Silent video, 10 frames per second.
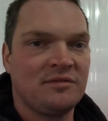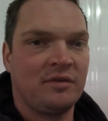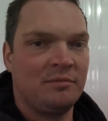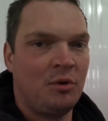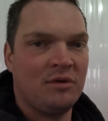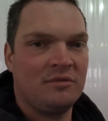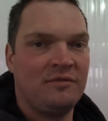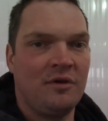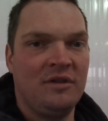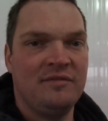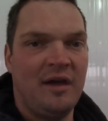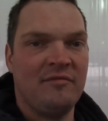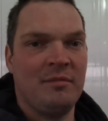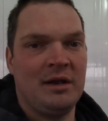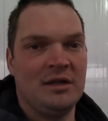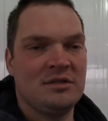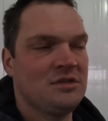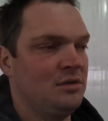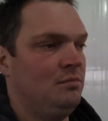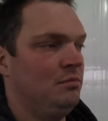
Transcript: for more than 45 minutes. So